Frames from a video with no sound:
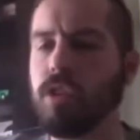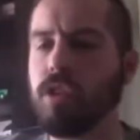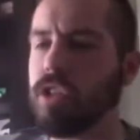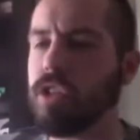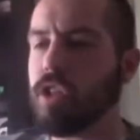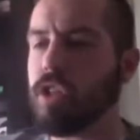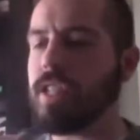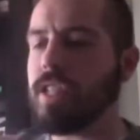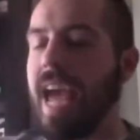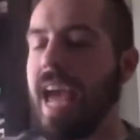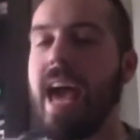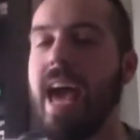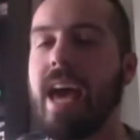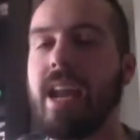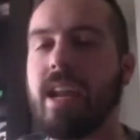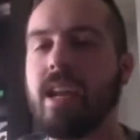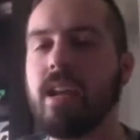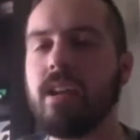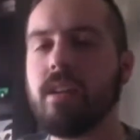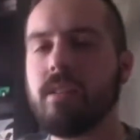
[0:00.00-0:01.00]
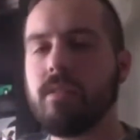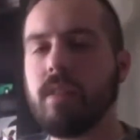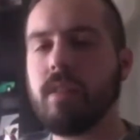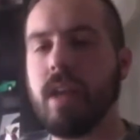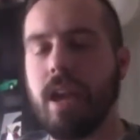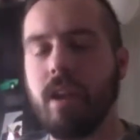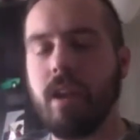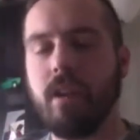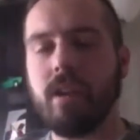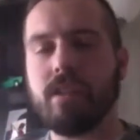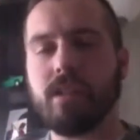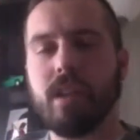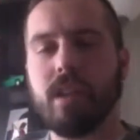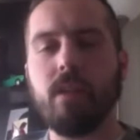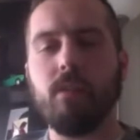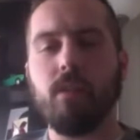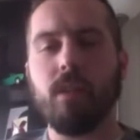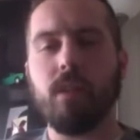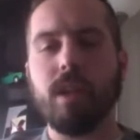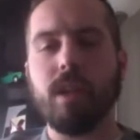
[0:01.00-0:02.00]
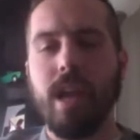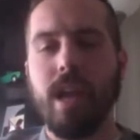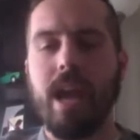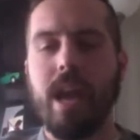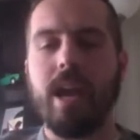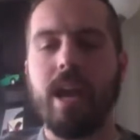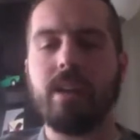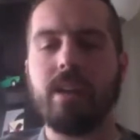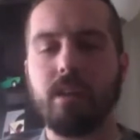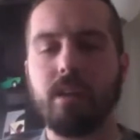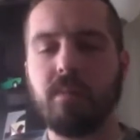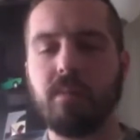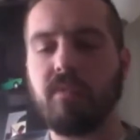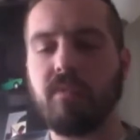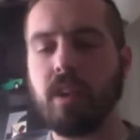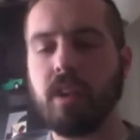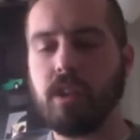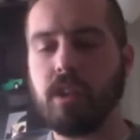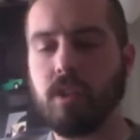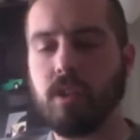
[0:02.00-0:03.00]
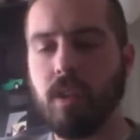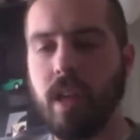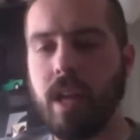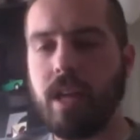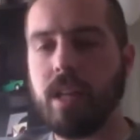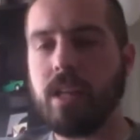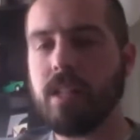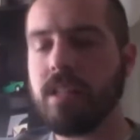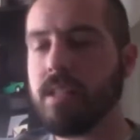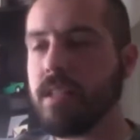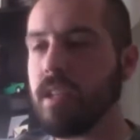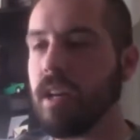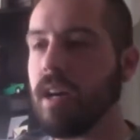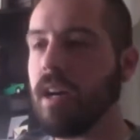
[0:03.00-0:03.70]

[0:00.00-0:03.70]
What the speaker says: Just adding the areas that I wanted to add in the professional edits.